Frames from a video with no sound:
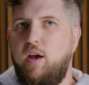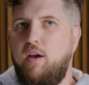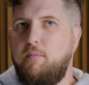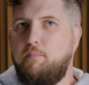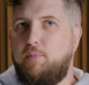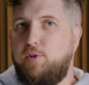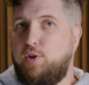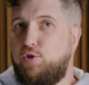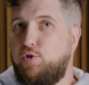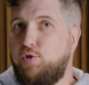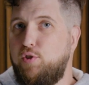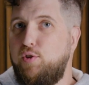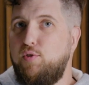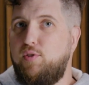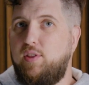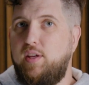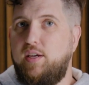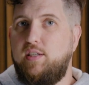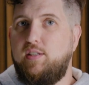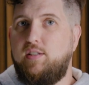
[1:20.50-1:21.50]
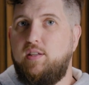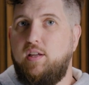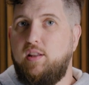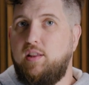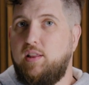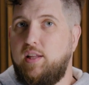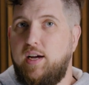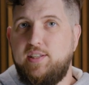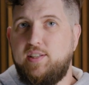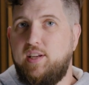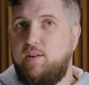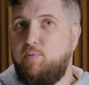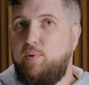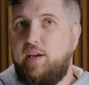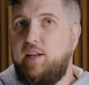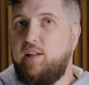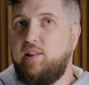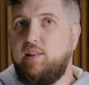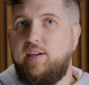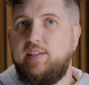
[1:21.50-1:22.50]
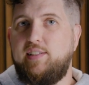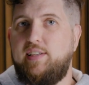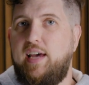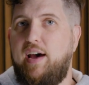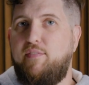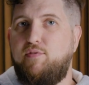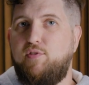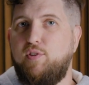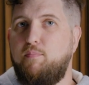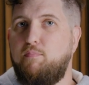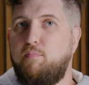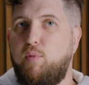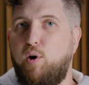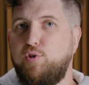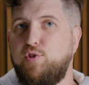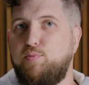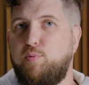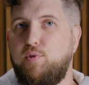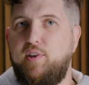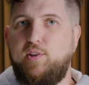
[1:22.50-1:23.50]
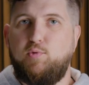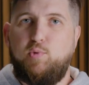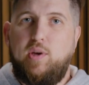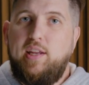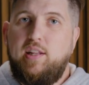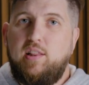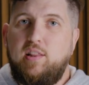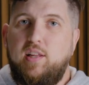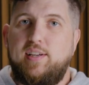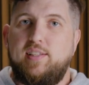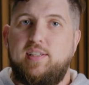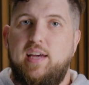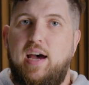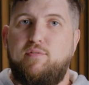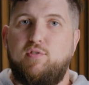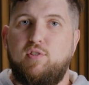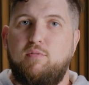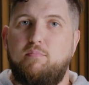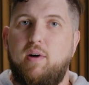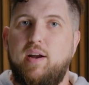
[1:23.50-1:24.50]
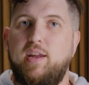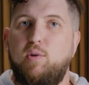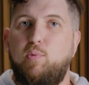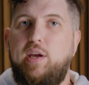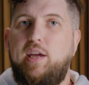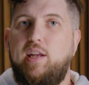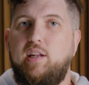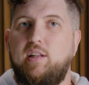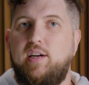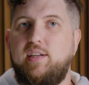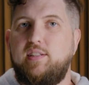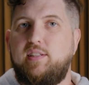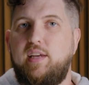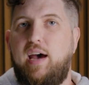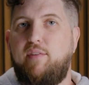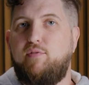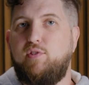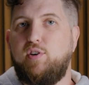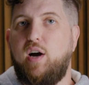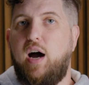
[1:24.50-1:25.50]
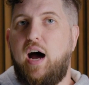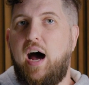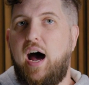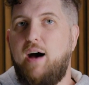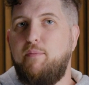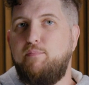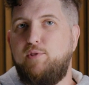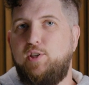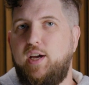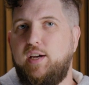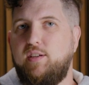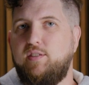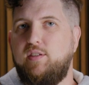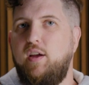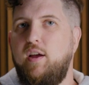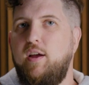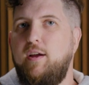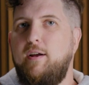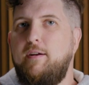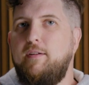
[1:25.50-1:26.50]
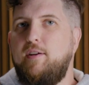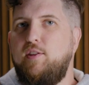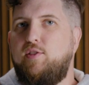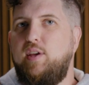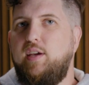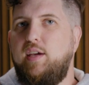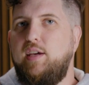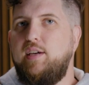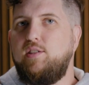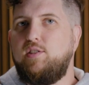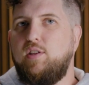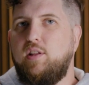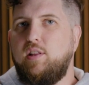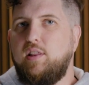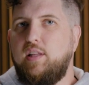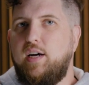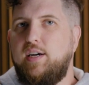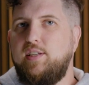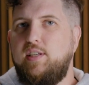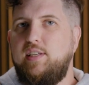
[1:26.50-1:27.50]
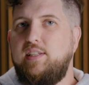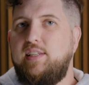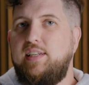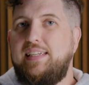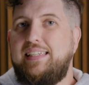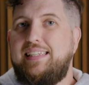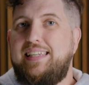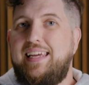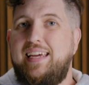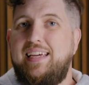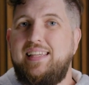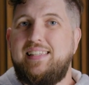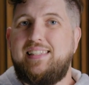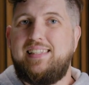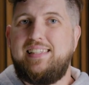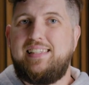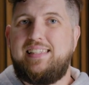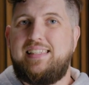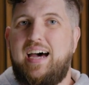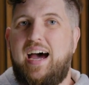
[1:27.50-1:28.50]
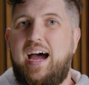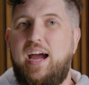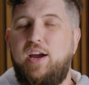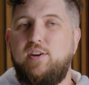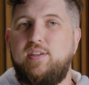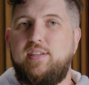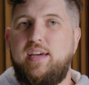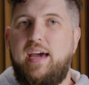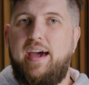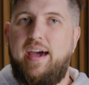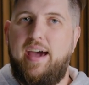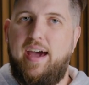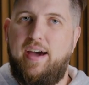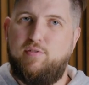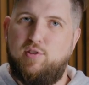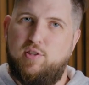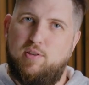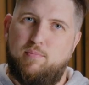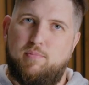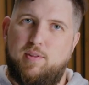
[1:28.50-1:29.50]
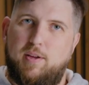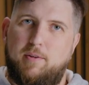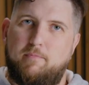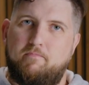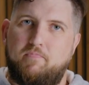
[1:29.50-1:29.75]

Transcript: But the truth is, lust, we can lust after multiple things. We can lust after money. We can lust after objects. The thing is, lust is an intense desire to have something.